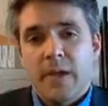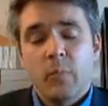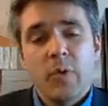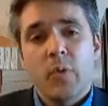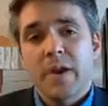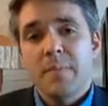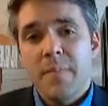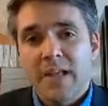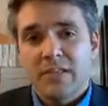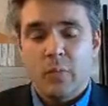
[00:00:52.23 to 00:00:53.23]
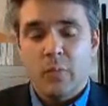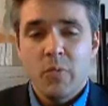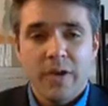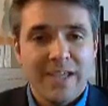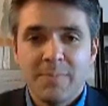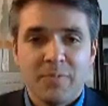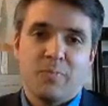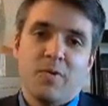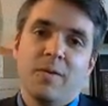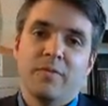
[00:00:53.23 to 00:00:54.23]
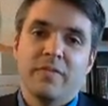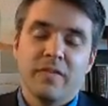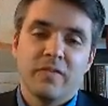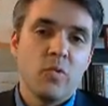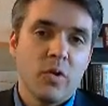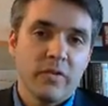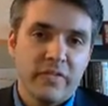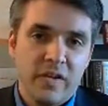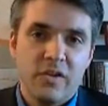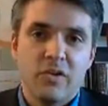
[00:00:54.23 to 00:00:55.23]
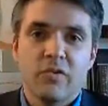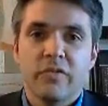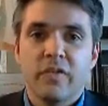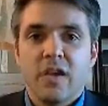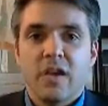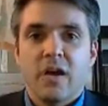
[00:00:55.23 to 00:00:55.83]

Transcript: And we want to keep those promises to our seniors,